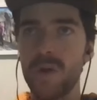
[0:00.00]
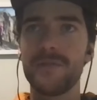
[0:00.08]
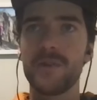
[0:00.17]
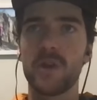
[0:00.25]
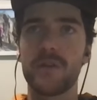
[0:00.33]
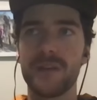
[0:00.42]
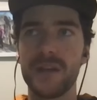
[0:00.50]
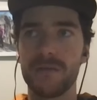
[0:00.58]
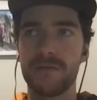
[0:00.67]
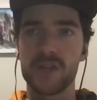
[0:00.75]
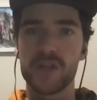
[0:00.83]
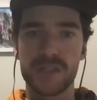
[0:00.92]
we have a lot of
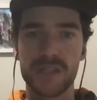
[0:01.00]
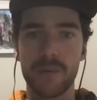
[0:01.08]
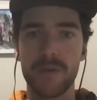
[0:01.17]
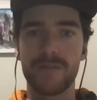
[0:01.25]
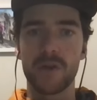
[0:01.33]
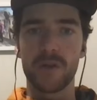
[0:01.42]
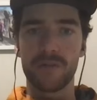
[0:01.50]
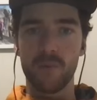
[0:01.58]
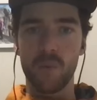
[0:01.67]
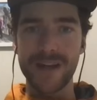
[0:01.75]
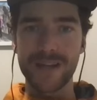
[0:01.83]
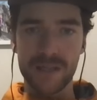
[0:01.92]
inefficiency, we have a lot of
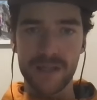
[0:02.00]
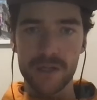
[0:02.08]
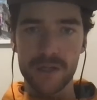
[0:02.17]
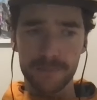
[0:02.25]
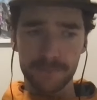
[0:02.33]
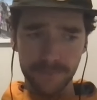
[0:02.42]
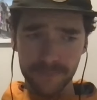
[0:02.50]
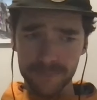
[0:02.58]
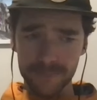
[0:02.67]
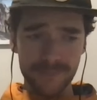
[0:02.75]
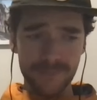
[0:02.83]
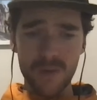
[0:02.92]
wastage.
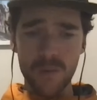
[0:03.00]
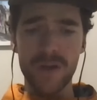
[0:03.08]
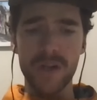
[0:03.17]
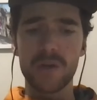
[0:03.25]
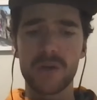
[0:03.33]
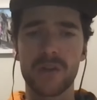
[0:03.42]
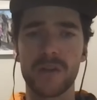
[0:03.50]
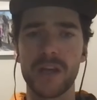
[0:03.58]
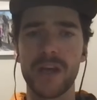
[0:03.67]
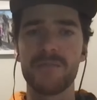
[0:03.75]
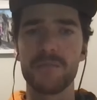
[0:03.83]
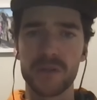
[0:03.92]
When you look at the
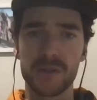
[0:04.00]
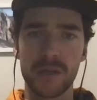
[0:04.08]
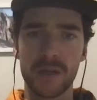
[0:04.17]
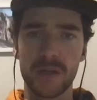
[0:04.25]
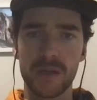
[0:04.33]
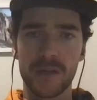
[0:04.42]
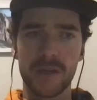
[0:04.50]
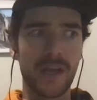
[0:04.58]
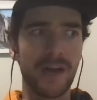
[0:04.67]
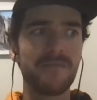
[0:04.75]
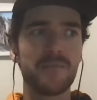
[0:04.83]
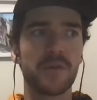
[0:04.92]
government, the
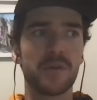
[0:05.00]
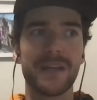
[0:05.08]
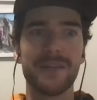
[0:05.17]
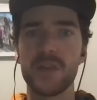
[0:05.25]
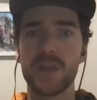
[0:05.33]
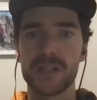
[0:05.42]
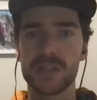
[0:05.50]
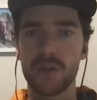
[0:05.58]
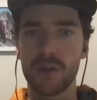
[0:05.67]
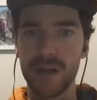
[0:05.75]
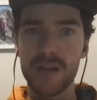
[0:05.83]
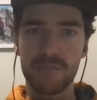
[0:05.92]
government, given that it's
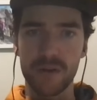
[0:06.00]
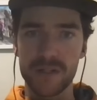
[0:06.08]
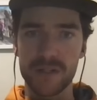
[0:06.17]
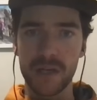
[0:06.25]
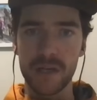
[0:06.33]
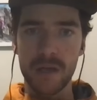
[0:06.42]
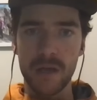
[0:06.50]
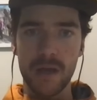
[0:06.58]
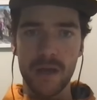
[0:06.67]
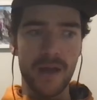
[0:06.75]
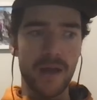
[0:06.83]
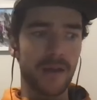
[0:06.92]
got a money printer,
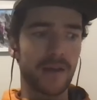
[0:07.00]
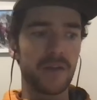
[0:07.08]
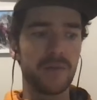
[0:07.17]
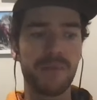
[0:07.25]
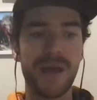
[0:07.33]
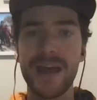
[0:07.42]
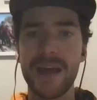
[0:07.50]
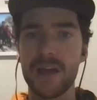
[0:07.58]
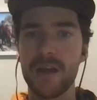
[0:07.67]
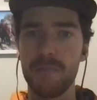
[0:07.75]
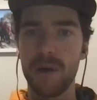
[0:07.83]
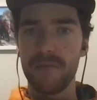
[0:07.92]
it can pay
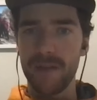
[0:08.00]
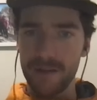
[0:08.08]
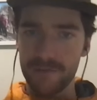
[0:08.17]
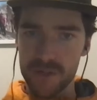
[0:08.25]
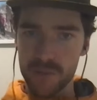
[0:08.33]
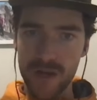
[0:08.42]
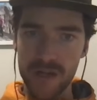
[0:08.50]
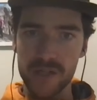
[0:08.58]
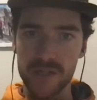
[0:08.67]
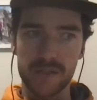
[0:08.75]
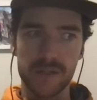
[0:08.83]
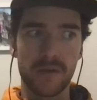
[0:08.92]
above average
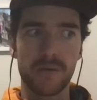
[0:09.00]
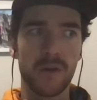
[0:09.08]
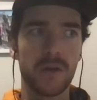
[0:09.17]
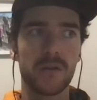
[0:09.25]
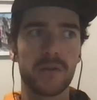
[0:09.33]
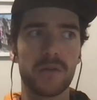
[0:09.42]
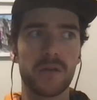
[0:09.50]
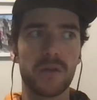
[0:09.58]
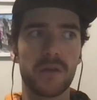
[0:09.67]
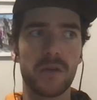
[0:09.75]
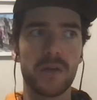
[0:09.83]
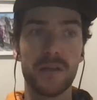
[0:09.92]
wages. So
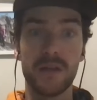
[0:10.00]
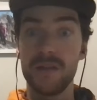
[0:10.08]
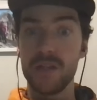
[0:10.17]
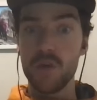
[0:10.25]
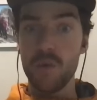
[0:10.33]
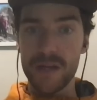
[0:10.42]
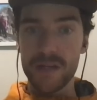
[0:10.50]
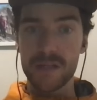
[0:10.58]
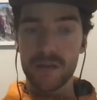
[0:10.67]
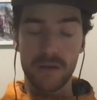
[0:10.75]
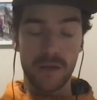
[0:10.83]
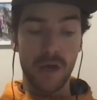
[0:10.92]
the in the, in the
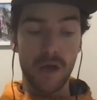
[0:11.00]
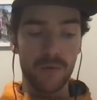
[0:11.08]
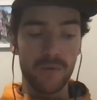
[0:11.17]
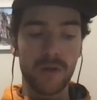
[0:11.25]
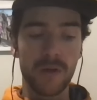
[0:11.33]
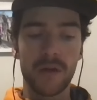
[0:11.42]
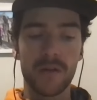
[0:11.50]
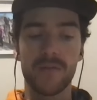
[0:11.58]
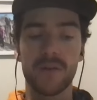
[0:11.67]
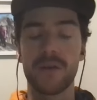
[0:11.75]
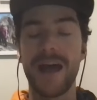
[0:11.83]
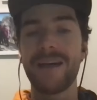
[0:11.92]
US alone,
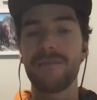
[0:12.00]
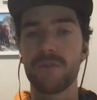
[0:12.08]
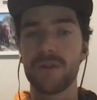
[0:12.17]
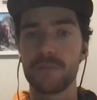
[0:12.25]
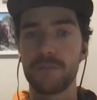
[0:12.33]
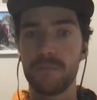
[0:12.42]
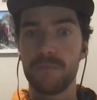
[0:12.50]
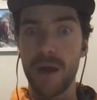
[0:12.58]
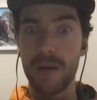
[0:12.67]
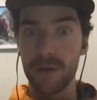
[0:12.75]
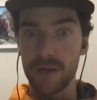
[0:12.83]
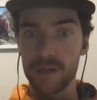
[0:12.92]
the average
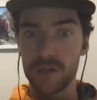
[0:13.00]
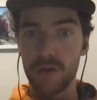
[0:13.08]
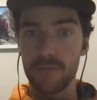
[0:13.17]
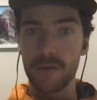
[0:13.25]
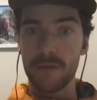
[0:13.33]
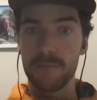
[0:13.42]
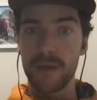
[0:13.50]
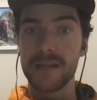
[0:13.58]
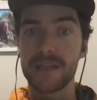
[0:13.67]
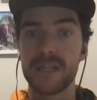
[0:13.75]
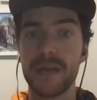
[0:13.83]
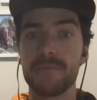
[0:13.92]
public job
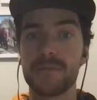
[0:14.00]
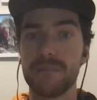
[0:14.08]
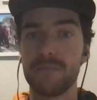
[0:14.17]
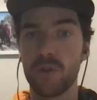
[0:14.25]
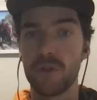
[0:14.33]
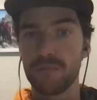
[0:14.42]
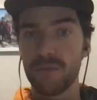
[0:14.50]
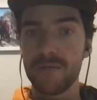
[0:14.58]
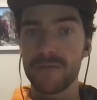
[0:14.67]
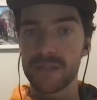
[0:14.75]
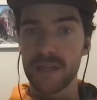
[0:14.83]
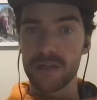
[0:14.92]
pays 10% more than the
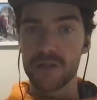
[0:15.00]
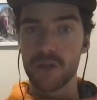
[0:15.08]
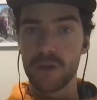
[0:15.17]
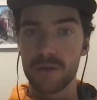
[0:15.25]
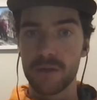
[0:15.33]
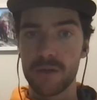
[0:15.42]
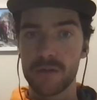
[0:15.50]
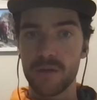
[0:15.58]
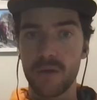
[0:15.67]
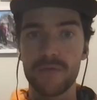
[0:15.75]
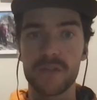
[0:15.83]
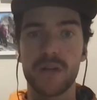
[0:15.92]
private sector job.
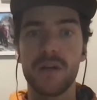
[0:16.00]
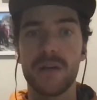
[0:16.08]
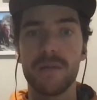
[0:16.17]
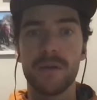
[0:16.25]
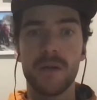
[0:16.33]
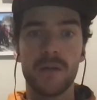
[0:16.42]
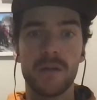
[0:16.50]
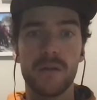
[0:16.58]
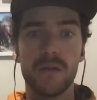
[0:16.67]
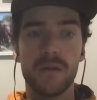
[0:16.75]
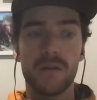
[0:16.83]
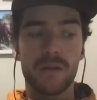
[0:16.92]
So over time,
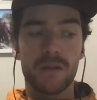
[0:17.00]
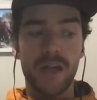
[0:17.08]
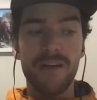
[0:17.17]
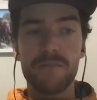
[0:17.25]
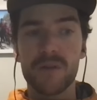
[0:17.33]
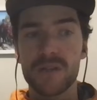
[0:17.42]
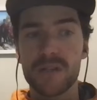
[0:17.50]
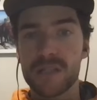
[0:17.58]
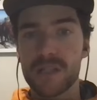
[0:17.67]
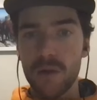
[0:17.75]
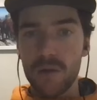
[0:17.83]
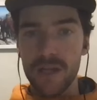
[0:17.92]
the, the government is
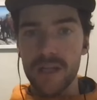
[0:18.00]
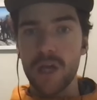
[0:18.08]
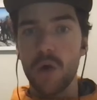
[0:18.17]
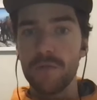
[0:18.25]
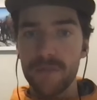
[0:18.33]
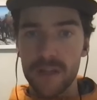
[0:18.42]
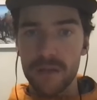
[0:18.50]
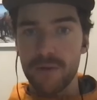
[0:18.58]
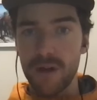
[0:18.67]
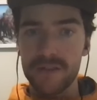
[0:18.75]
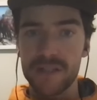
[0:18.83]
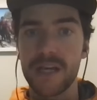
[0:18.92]
slowly engulfing the
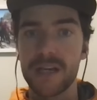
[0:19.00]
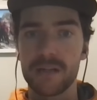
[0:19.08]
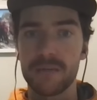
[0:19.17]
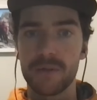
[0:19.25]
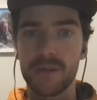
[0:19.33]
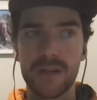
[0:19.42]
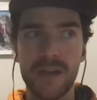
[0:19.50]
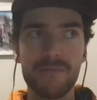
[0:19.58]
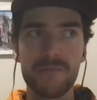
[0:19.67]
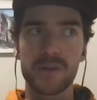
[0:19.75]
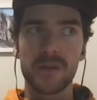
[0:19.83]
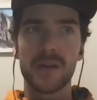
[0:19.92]
private sector, but the
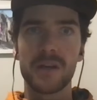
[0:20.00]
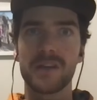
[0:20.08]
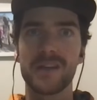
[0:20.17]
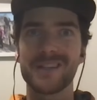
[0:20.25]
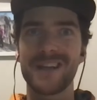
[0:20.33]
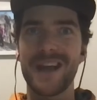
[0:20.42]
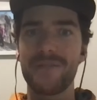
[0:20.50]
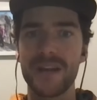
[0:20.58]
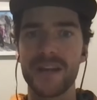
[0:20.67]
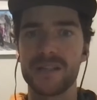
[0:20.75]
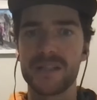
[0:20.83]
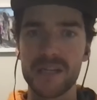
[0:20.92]
government doesn't have
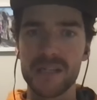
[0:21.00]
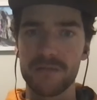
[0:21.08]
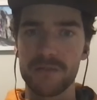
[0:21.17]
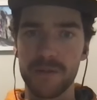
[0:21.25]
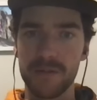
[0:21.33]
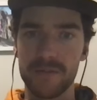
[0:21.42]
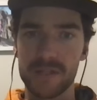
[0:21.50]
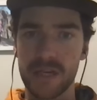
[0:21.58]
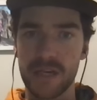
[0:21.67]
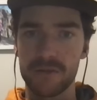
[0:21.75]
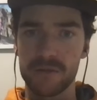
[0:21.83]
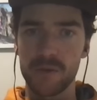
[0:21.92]
any incentive to be
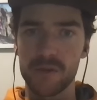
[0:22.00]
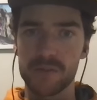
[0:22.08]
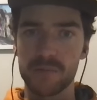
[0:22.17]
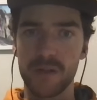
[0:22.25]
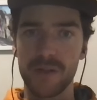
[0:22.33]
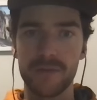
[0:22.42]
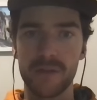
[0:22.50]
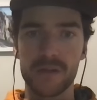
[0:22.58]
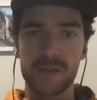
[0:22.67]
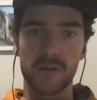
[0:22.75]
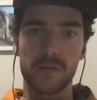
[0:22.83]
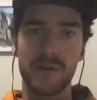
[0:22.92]
fiscally responsible given that
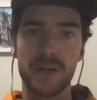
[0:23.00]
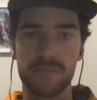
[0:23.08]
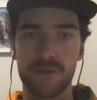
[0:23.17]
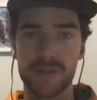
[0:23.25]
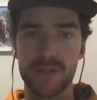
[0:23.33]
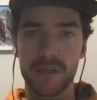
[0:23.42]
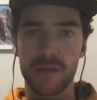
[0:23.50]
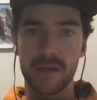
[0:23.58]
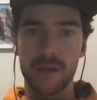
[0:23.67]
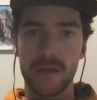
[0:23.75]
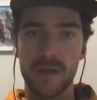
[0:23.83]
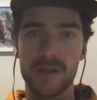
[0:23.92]
it's got a money printer.
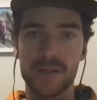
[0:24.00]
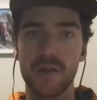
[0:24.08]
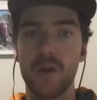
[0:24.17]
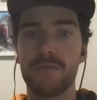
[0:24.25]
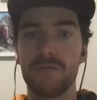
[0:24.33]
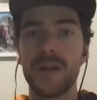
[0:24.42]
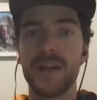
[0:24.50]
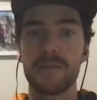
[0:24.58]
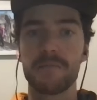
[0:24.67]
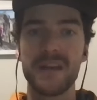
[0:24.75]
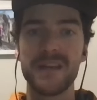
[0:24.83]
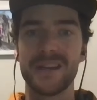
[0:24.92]
It's not really
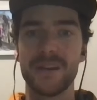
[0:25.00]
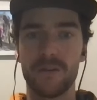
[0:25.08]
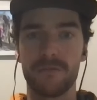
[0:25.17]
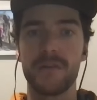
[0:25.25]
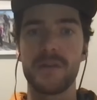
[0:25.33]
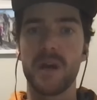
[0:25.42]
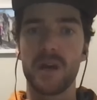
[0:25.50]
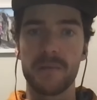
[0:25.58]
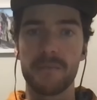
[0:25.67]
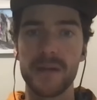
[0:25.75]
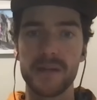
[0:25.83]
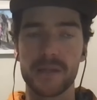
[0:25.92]
competing on a free
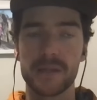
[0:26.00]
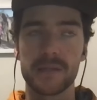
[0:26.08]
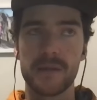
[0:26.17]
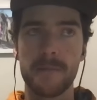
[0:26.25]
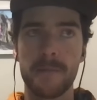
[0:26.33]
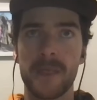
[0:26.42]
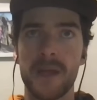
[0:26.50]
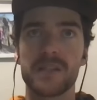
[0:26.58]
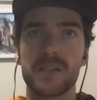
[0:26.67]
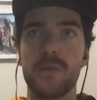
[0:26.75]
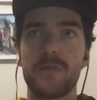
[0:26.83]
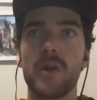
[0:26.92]
market basis. And
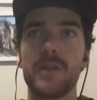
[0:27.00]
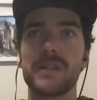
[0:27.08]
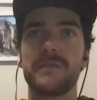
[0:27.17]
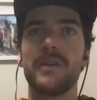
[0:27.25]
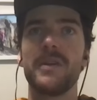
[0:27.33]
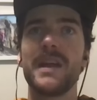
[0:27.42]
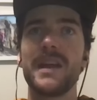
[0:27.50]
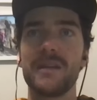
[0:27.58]
so we've got this very